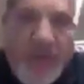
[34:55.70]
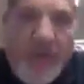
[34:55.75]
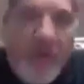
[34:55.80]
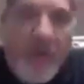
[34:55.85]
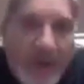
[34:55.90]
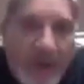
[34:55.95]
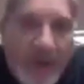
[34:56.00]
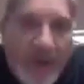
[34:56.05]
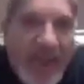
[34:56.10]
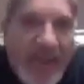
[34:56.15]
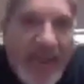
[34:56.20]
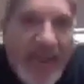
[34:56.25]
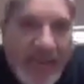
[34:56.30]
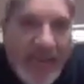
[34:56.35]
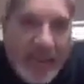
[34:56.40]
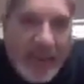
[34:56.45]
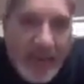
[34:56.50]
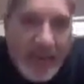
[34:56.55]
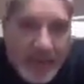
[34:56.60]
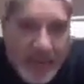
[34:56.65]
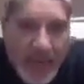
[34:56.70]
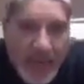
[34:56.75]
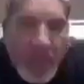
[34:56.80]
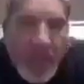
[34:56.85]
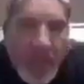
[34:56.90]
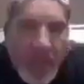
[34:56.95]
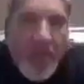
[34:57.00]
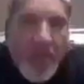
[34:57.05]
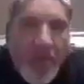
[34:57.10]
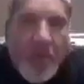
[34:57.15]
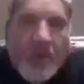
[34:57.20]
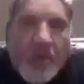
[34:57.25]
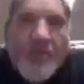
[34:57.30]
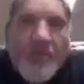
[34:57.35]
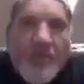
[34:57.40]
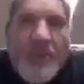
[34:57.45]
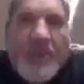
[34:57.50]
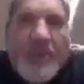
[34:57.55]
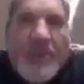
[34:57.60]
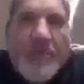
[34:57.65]
we created.
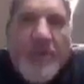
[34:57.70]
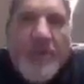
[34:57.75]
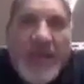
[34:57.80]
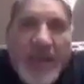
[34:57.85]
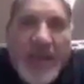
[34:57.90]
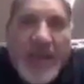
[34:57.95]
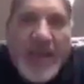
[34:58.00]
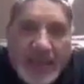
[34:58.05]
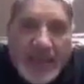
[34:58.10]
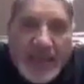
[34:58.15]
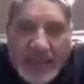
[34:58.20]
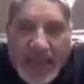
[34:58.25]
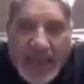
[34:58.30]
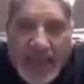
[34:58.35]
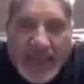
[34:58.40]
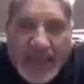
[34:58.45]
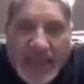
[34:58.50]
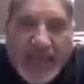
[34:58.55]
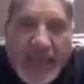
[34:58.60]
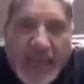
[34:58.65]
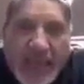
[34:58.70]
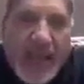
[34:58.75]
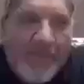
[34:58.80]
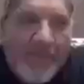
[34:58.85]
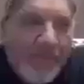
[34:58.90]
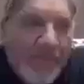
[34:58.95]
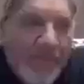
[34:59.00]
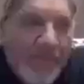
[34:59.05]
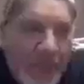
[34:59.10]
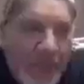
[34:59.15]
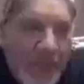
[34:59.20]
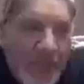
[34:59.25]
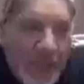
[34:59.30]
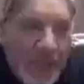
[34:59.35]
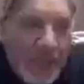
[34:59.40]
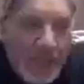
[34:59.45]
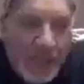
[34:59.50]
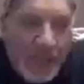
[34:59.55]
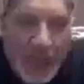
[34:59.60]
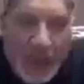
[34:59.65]
what we created. And,
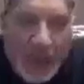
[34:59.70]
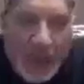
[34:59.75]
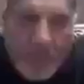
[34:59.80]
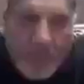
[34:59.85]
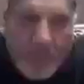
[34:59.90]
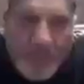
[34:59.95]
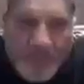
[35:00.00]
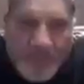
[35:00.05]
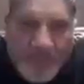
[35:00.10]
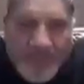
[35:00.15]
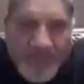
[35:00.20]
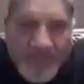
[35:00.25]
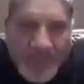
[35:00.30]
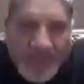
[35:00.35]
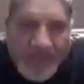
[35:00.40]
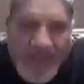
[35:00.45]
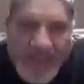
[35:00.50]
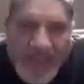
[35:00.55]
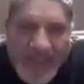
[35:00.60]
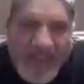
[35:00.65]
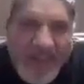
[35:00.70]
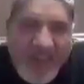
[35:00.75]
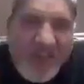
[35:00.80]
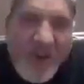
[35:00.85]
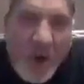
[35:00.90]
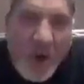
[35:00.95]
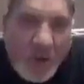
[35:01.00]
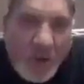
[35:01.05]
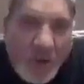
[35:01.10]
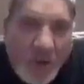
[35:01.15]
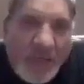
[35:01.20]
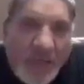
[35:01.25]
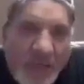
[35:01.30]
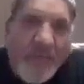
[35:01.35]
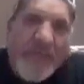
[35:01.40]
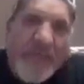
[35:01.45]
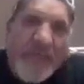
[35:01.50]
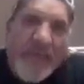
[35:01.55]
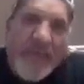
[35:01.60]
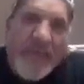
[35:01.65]
you know, this is
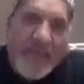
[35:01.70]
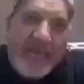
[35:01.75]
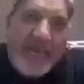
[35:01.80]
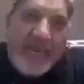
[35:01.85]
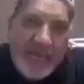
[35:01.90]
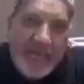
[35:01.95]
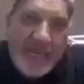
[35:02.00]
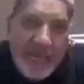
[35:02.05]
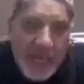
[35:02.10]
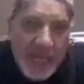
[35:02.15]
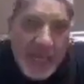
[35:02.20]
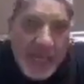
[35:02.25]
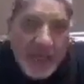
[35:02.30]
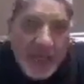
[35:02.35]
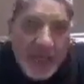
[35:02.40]
only the beginning.